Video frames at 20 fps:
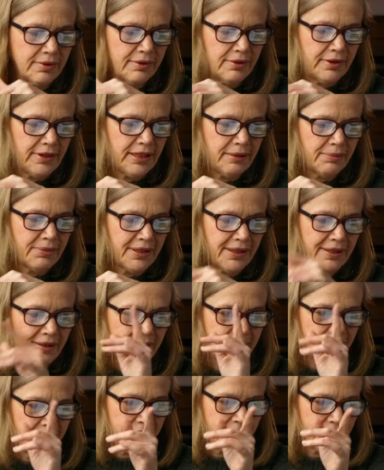nearby. I
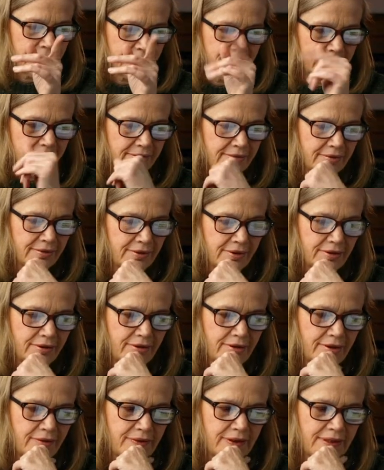think you're
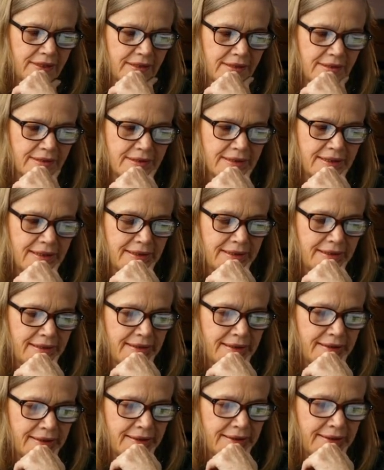over the other side.
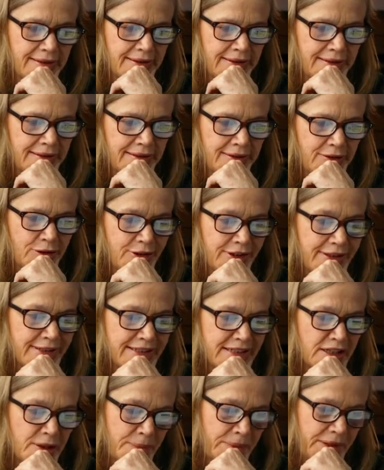You can
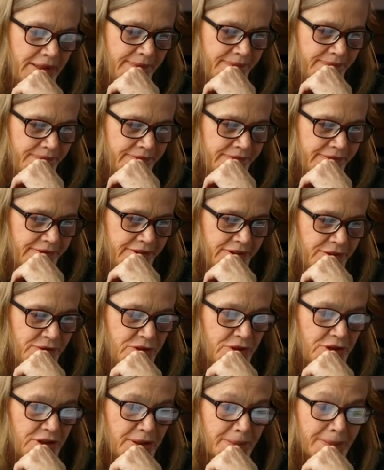tell me if
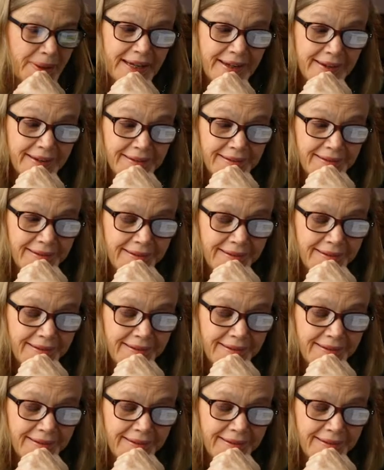you're nearby.